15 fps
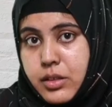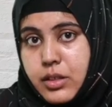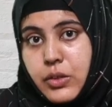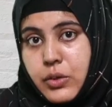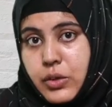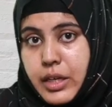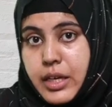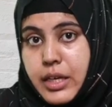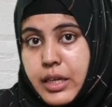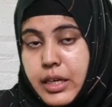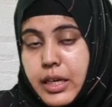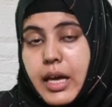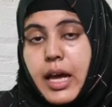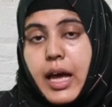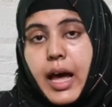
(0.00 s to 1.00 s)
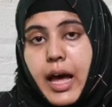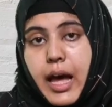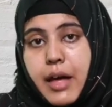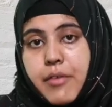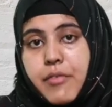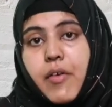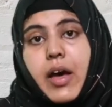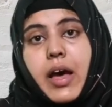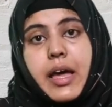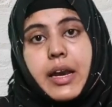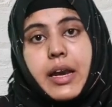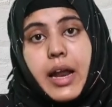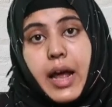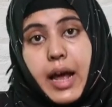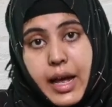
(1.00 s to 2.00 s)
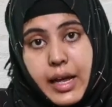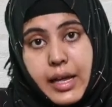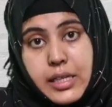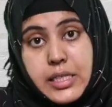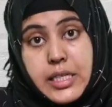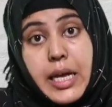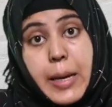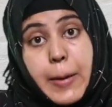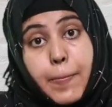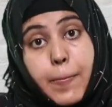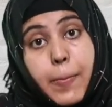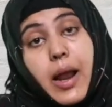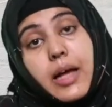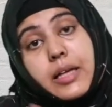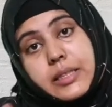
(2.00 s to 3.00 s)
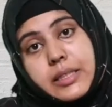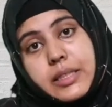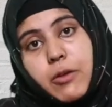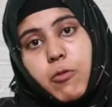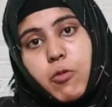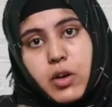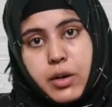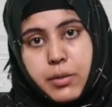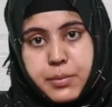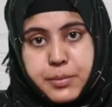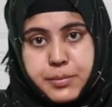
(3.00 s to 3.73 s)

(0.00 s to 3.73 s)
Okay, have and has plus the verb.